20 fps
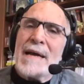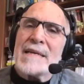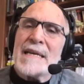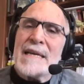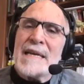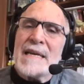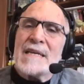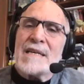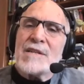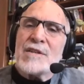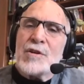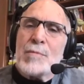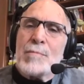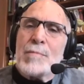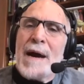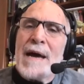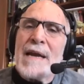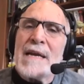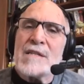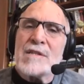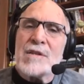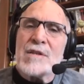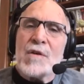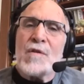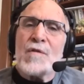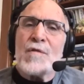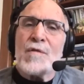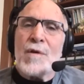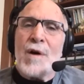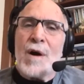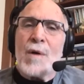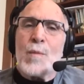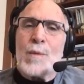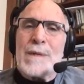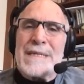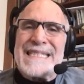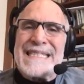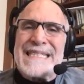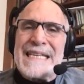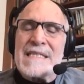in your body's overall
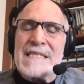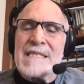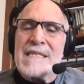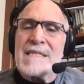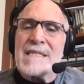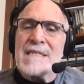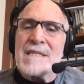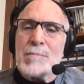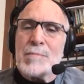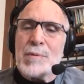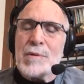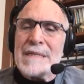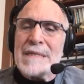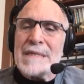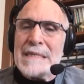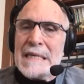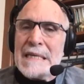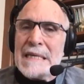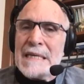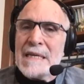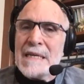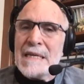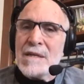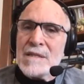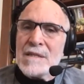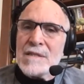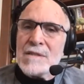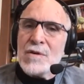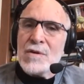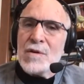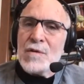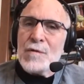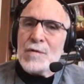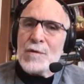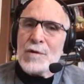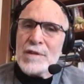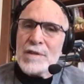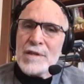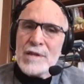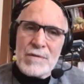resistance, ability to heal, and so
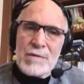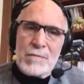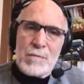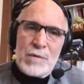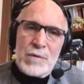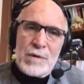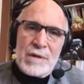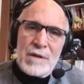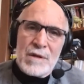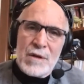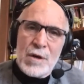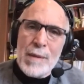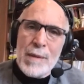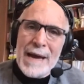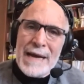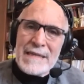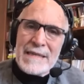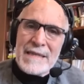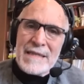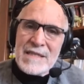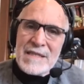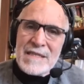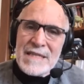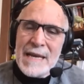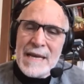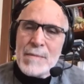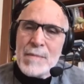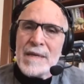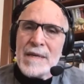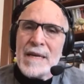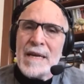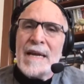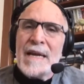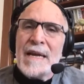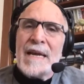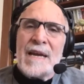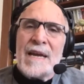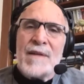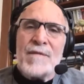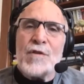forth. You know, we'll go back to the statement.
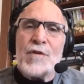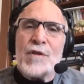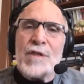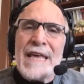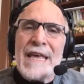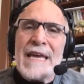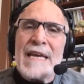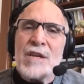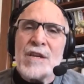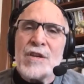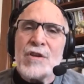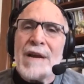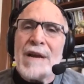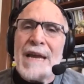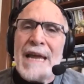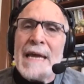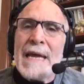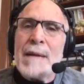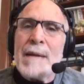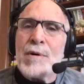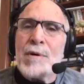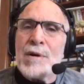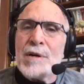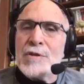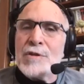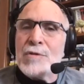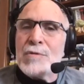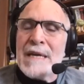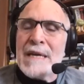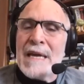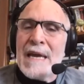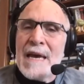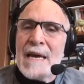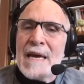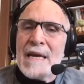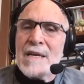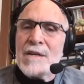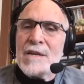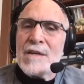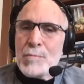If you think you're able and you
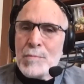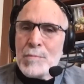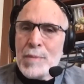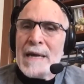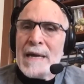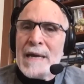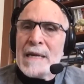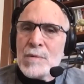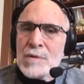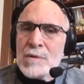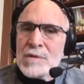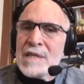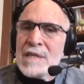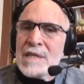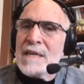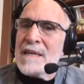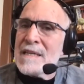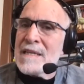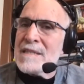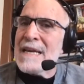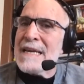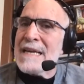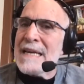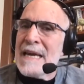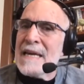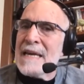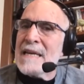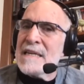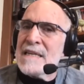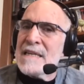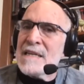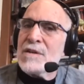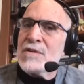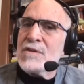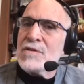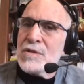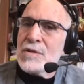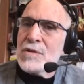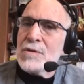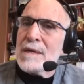can, your body will say, yes, I can, and
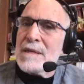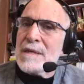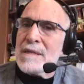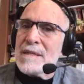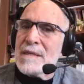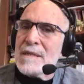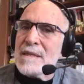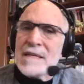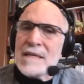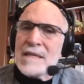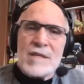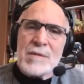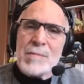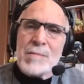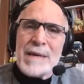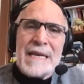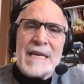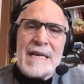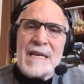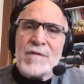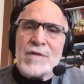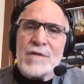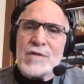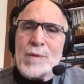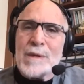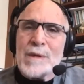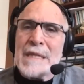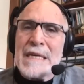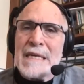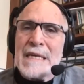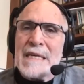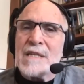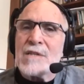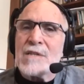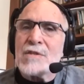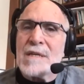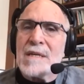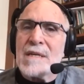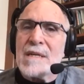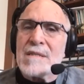it'll do it. It doesn't make any difference what the
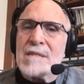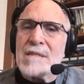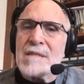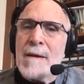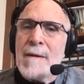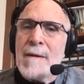condition is.